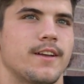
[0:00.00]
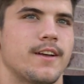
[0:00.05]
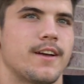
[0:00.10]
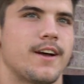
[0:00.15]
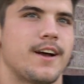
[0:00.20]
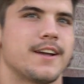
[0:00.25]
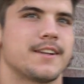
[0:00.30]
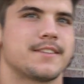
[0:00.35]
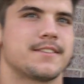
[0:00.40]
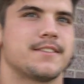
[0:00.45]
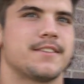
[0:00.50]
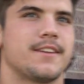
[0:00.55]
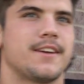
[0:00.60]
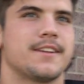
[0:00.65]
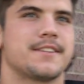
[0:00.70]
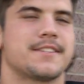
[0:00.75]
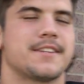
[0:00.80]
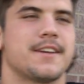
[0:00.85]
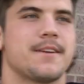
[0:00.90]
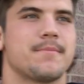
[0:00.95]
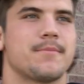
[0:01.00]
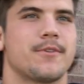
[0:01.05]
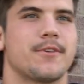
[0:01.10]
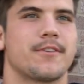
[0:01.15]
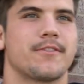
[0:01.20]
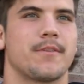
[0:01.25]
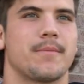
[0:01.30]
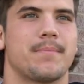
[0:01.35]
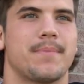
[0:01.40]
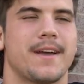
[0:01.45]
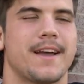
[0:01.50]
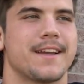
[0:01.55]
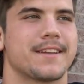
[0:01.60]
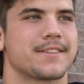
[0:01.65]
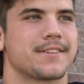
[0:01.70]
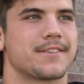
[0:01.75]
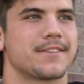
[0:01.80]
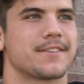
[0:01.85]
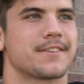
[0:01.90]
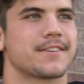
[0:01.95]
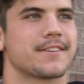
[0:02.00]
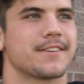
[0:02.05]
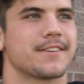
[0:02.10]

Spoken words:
both those guys were doable.